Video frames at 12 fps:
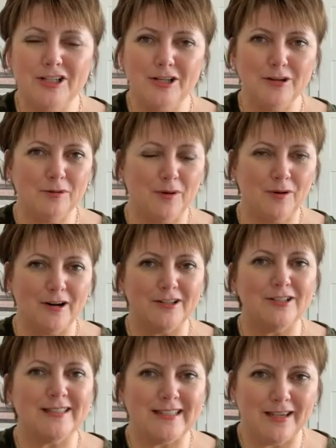you, or
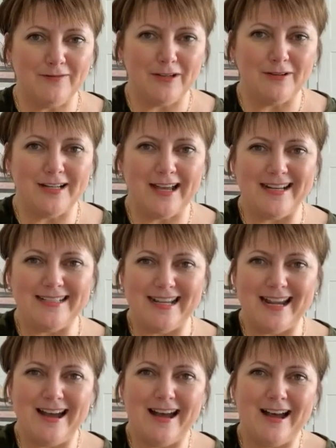just give you an
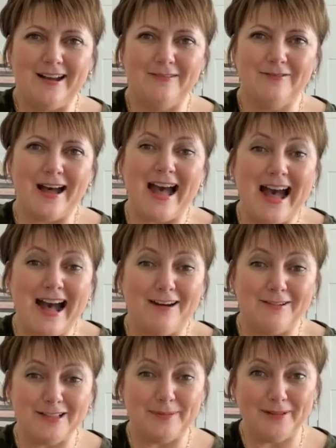idea of
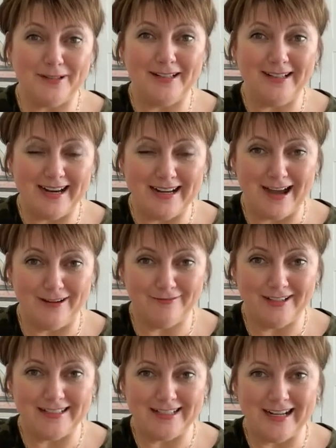how to put an
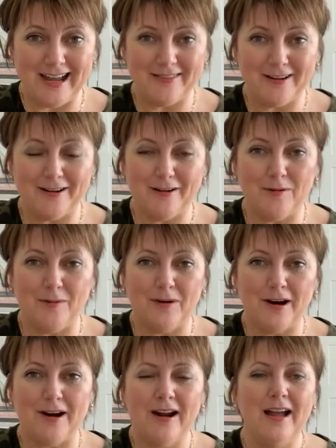outfit together,
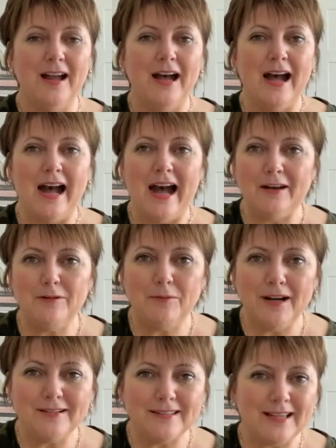or how to
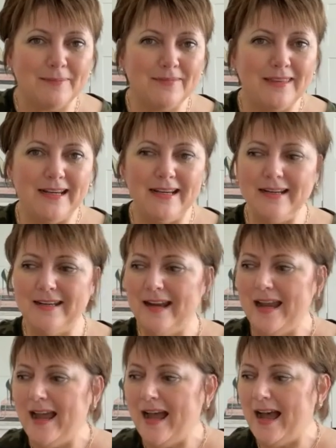wear something,
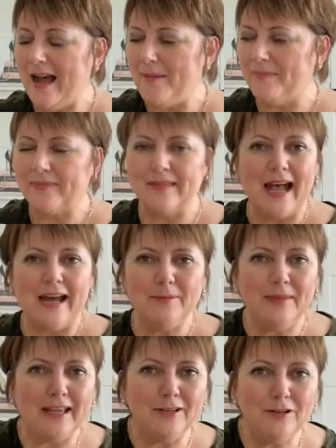how to
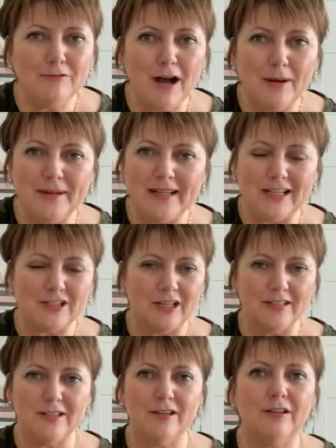make a new
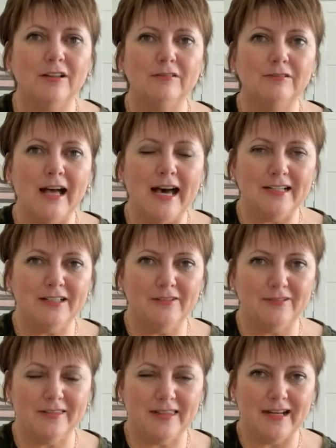combination. So a lot of
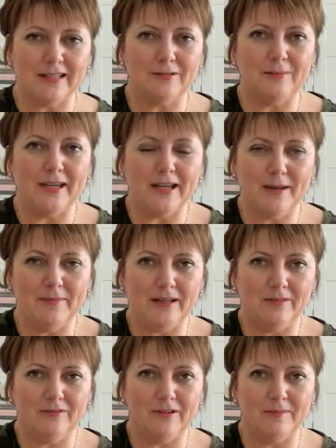different things will be
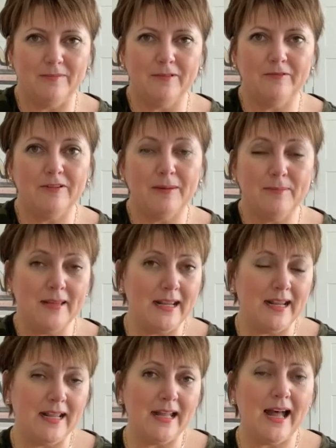coming from
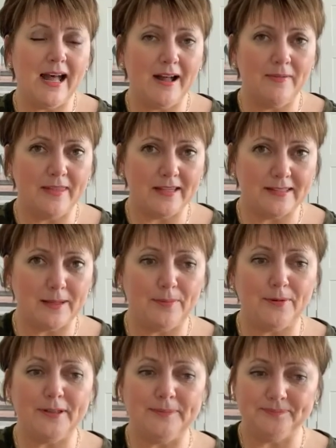me, the
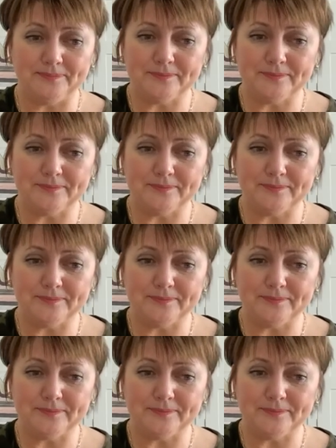support